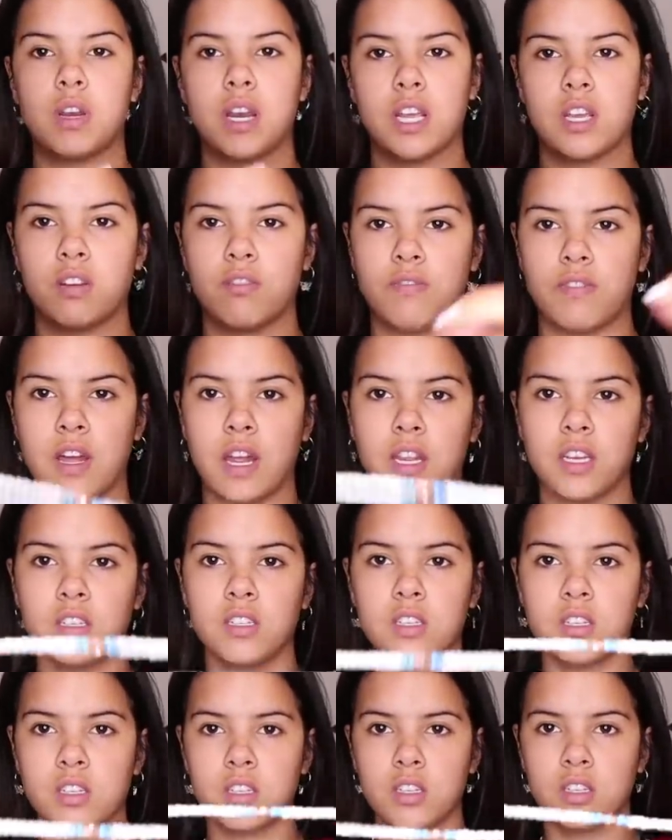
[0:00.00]
one I could
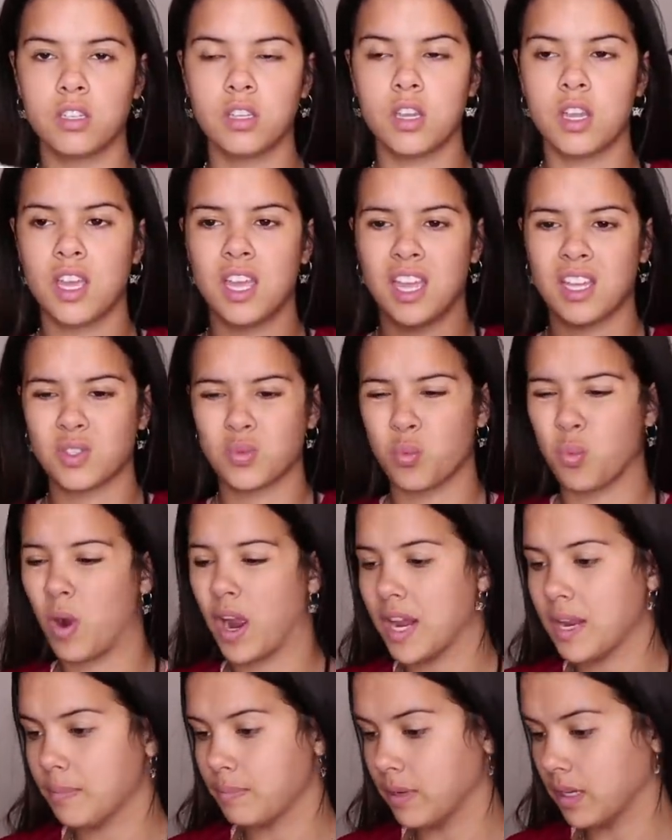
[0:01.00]
find. It's
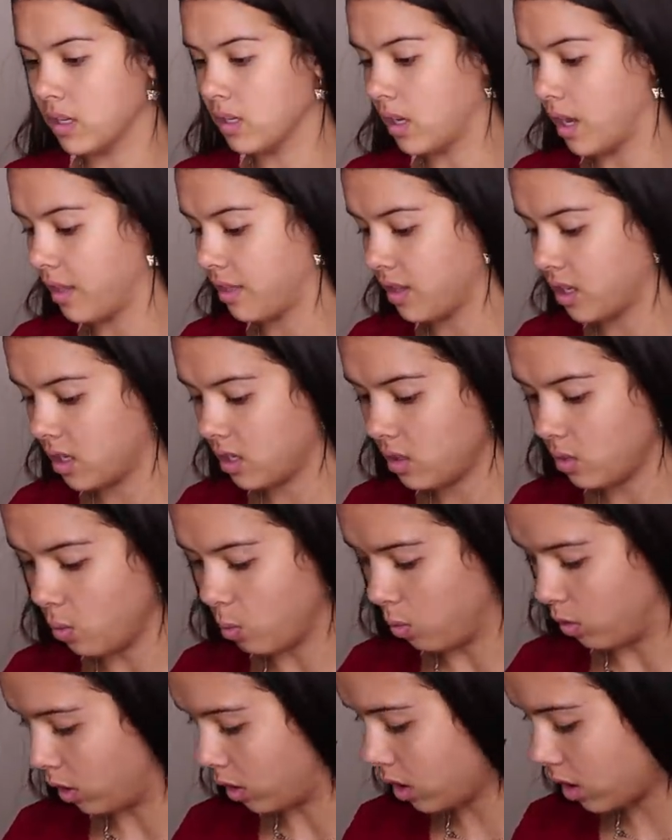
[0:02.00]
white, but I think
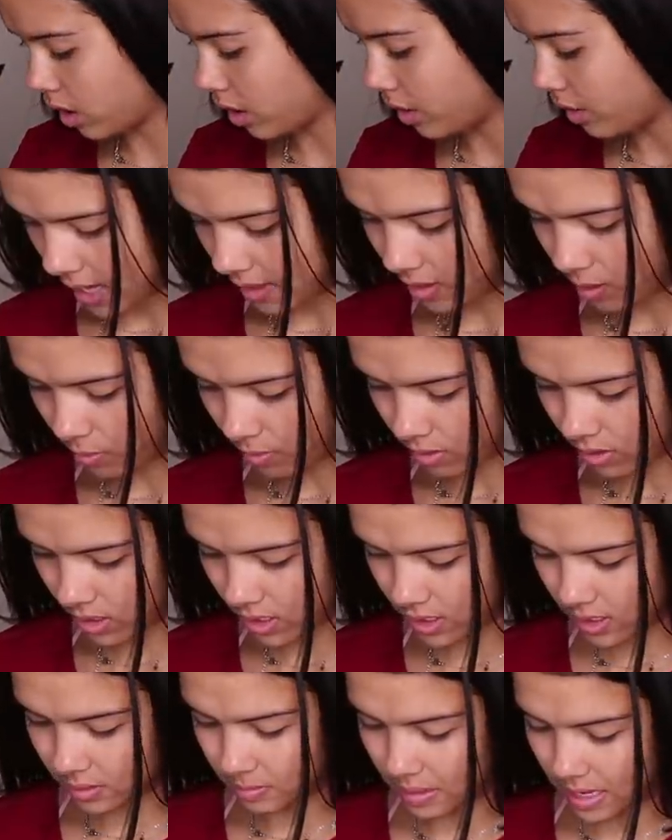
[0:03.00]
it'll work. And then we'll
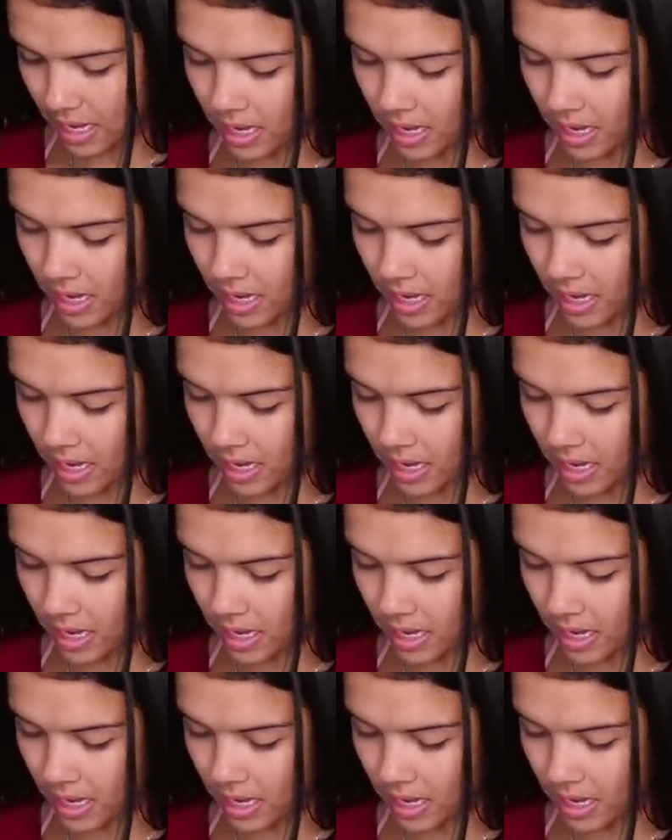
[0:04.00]
need some